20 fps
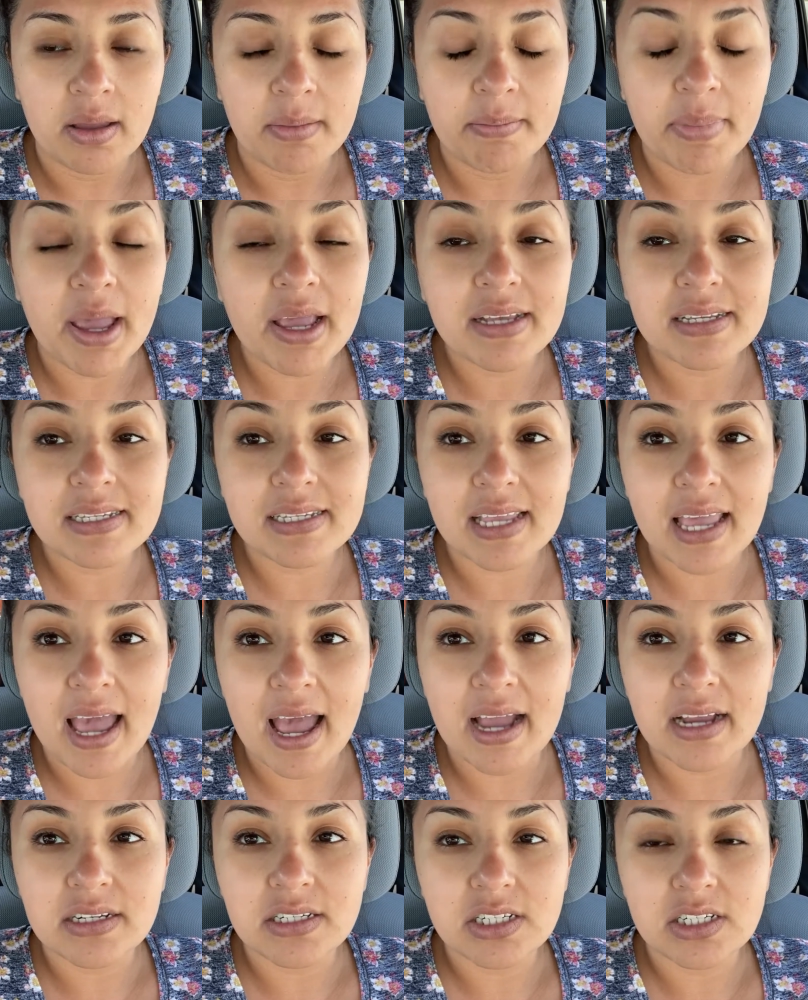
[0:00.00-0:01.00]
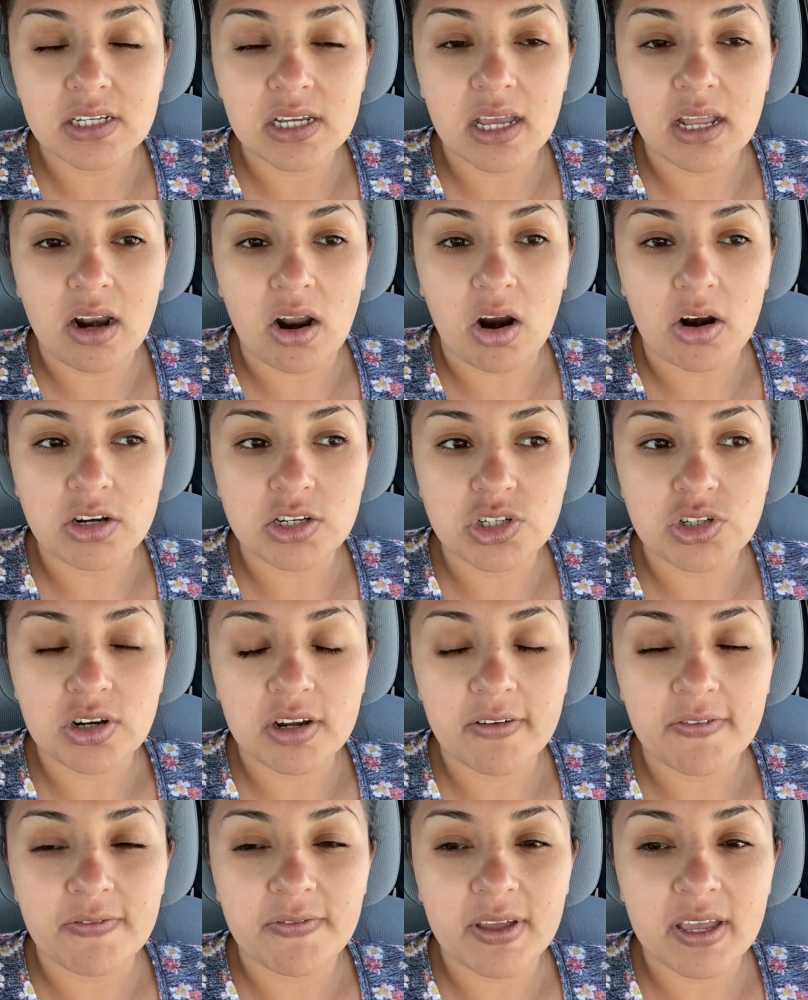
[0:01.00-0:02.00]
pay us cash to get our
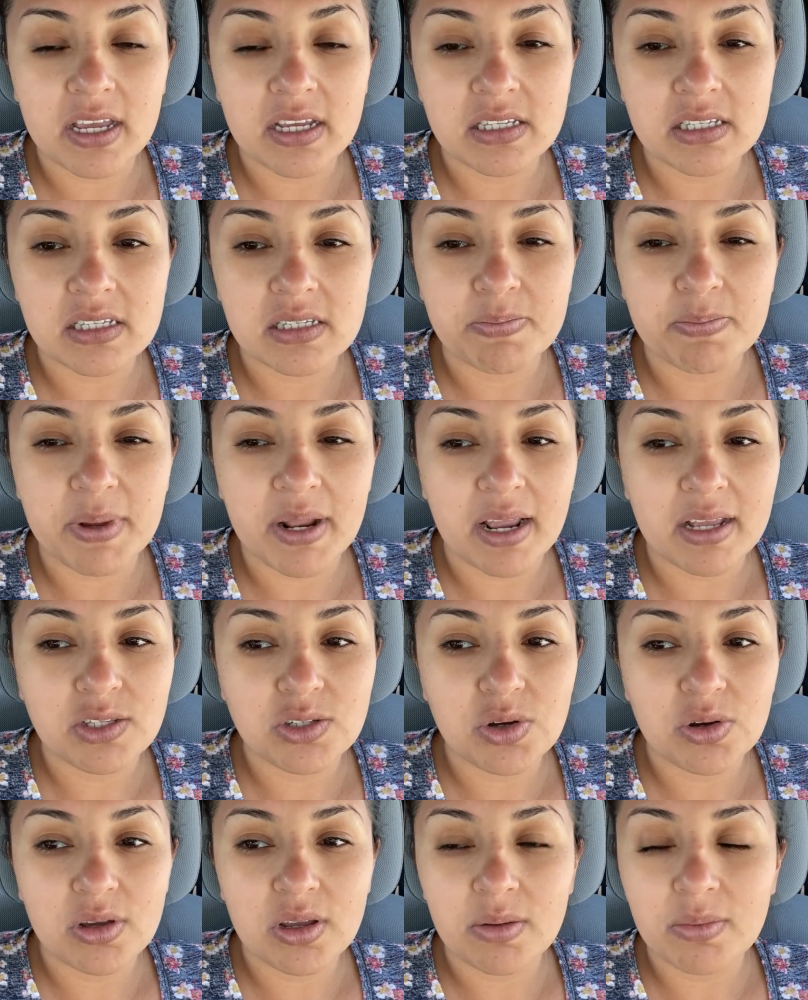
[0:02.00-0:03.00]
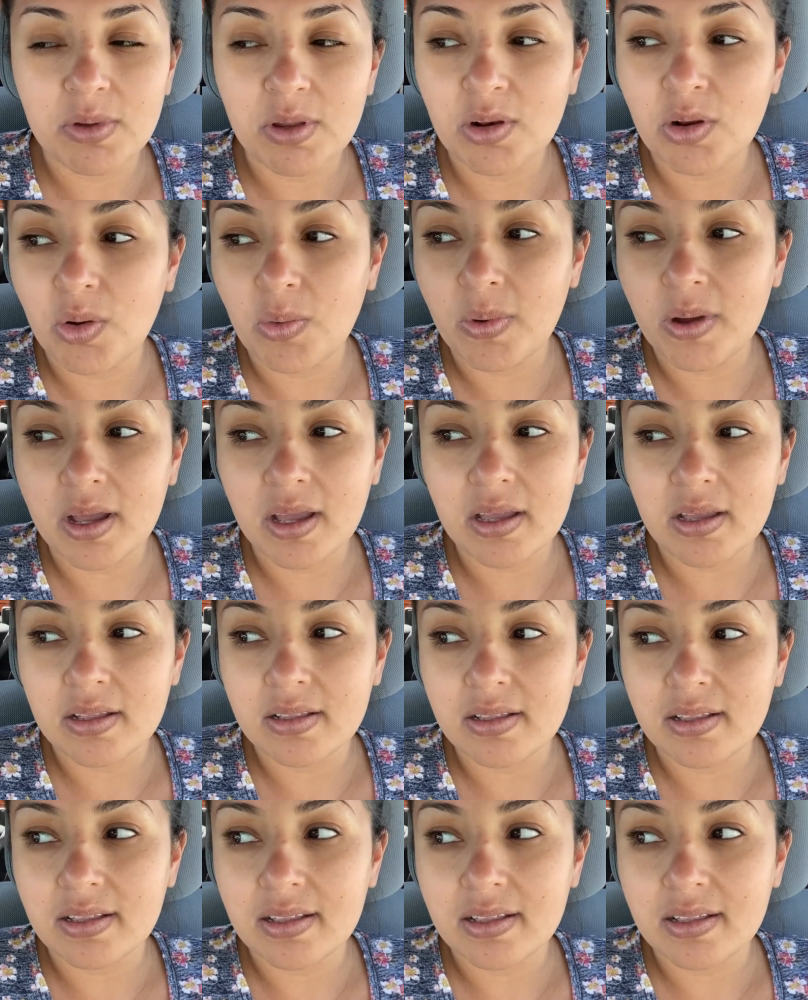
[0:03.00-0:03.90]
truck fixed but i told him you know what